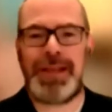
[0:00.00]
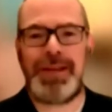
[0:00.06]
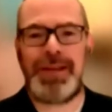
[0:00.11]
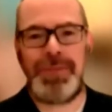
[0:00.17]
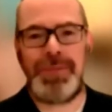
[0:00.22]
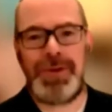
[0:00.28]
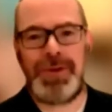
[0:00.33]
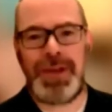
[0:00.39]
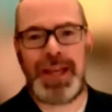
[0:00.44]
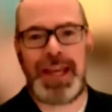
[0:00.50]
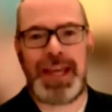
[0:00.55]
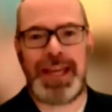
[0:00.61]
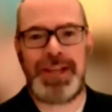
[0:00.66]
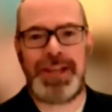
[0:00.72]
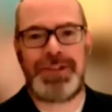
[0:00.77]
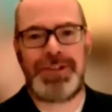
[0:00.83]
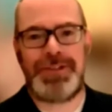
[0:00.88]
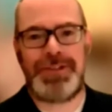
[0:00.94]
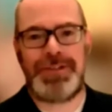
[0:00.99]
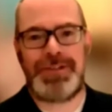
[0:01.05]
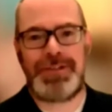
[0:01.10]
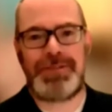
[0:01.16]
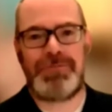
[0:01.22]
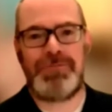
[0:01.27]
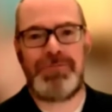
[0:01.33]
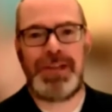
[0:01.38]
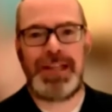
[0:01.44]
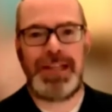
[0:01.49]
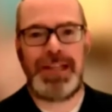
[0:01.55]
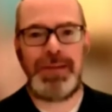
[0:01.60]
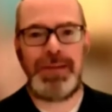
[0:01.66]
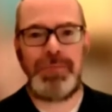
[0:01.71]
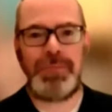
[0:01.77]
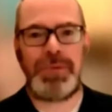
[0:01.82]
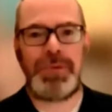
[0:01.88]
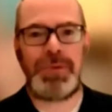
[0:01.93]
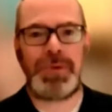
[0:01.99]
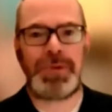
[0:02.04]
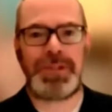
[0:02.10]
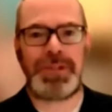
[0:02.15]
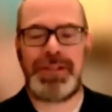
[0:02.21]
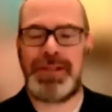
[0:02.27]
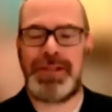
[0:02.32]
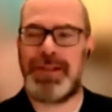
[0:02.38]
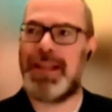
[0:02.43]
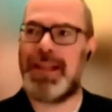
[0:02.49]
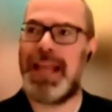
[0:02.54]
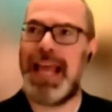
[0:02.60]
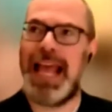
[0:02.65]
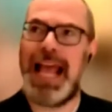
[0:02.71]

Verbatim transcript: communication is really important.